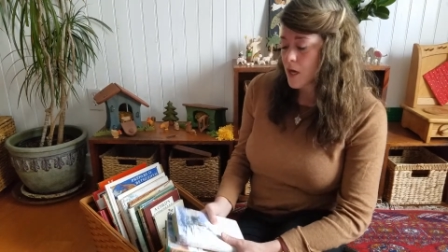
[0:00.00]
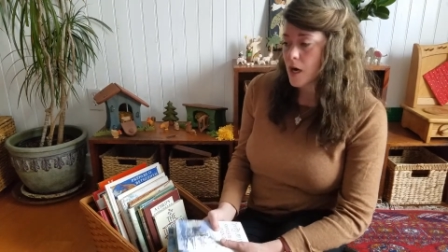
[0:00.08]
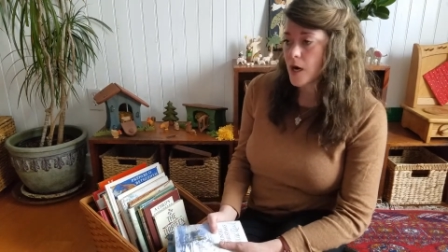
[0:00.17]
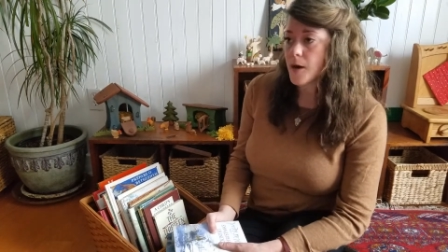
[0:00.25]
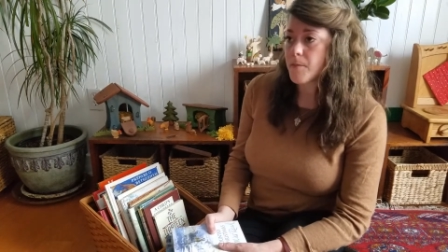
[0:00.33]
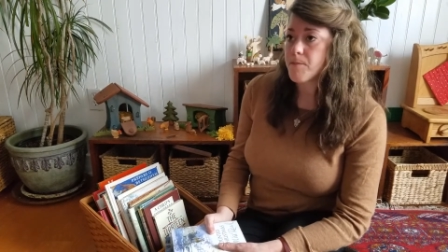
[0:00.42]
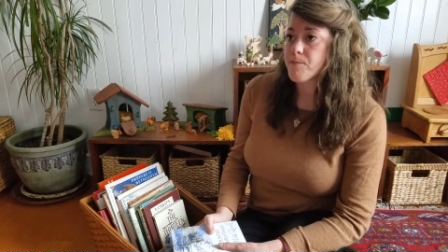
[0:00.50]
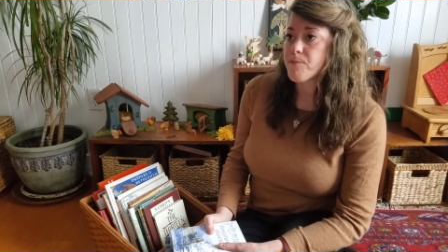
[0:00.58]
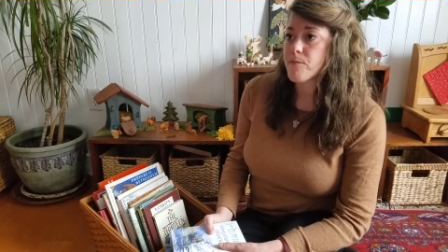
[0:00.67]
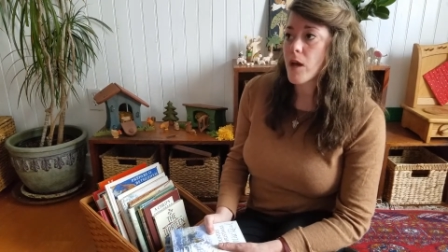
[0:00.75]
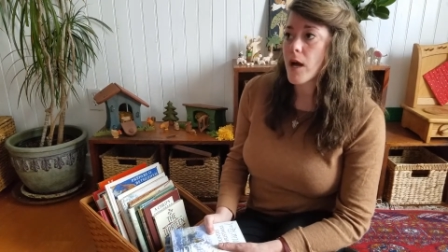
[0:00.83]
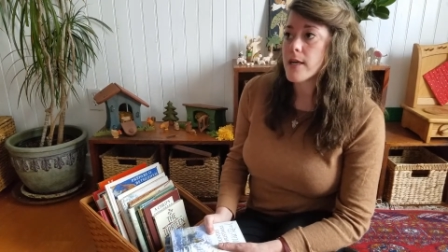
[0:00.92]
Um,
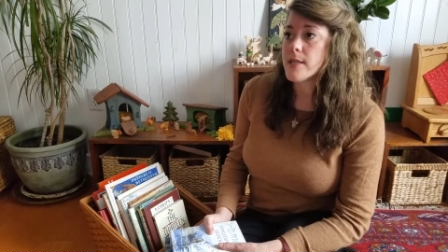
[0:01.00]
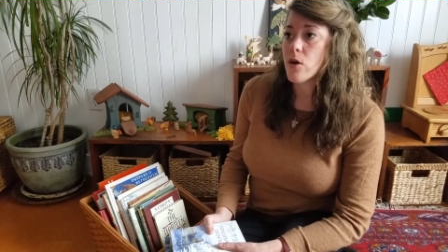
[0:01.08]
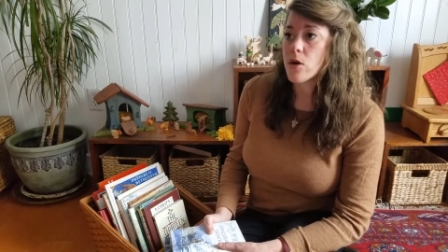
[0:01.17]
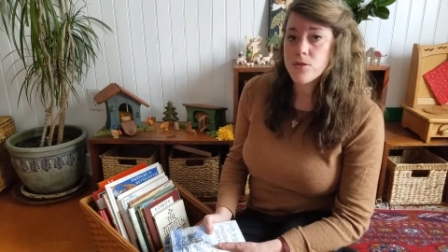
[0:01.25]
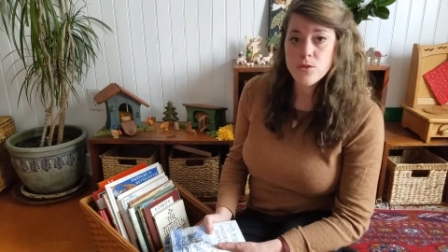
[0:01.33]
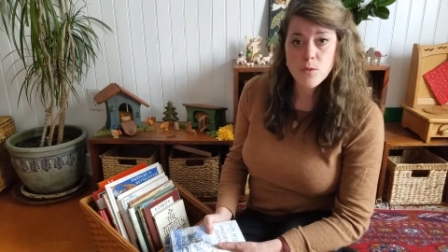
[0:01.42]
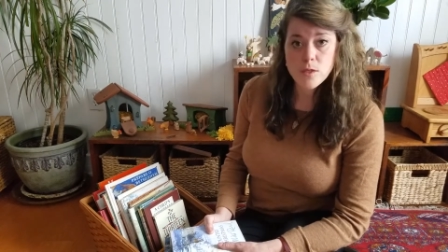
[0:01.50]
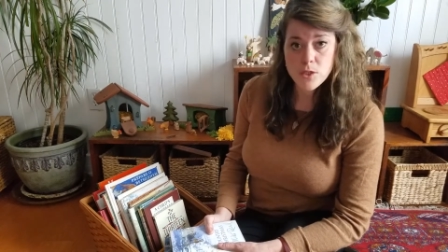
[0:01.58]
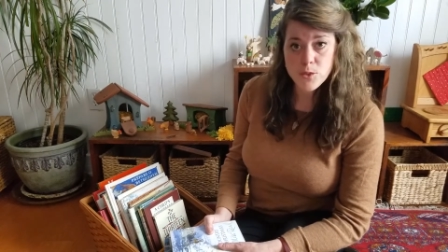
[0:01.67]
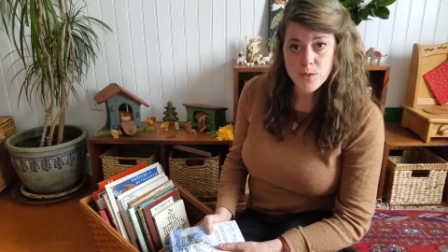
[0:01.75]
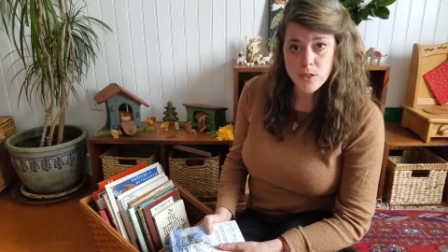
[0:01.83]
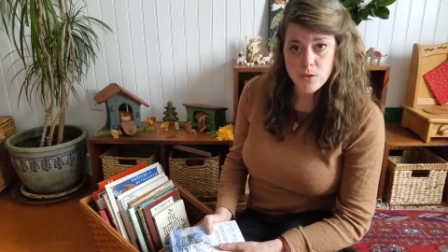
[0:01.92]
I also wanted
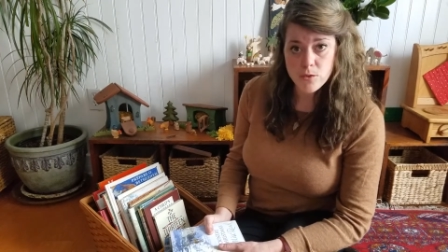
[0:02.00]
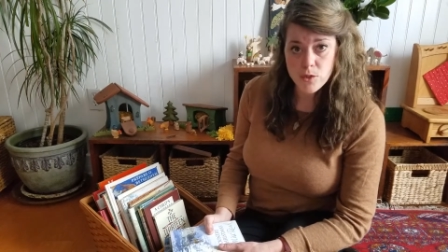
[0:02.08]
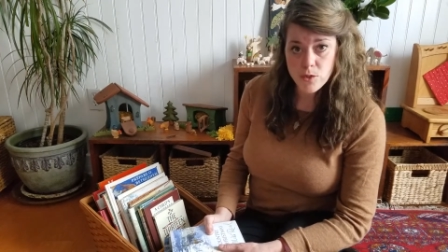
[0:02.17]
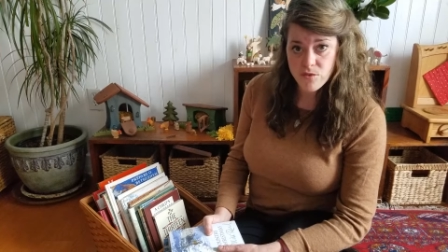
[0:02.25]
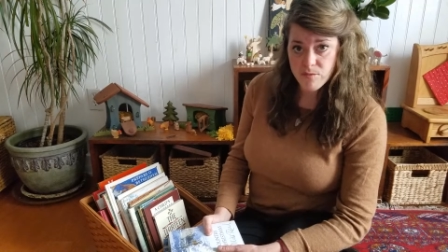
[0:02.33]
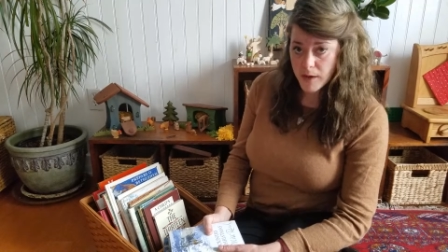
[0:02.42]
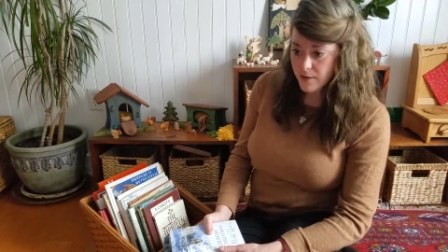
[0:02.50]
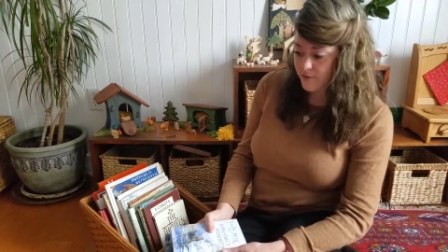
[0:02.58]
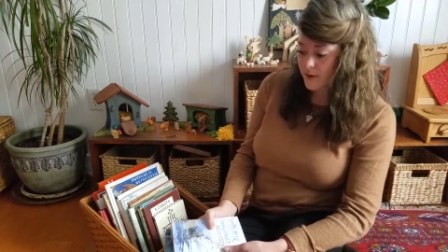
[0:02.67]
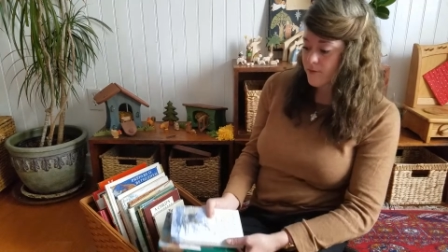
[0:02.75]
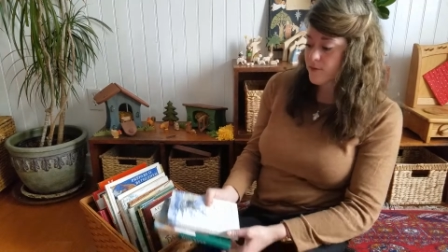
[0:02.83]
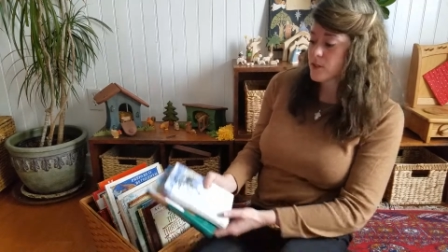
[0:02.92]
to include two of my
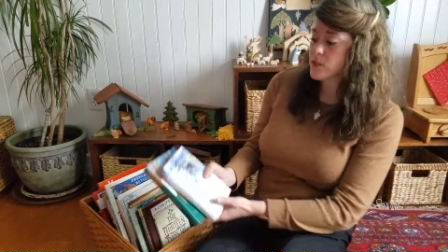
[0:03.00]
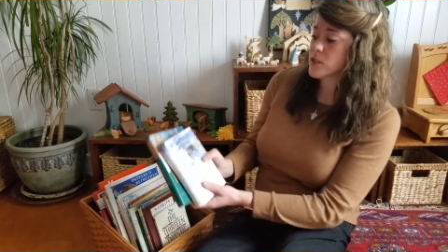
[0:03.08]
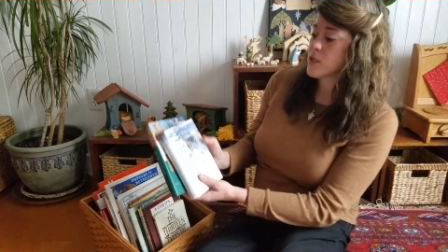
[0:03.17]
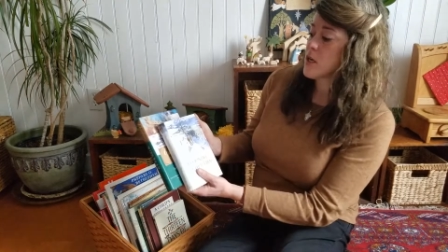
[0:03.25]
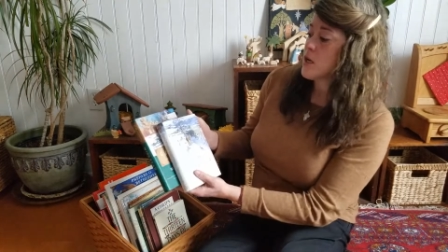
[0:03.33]
favorites,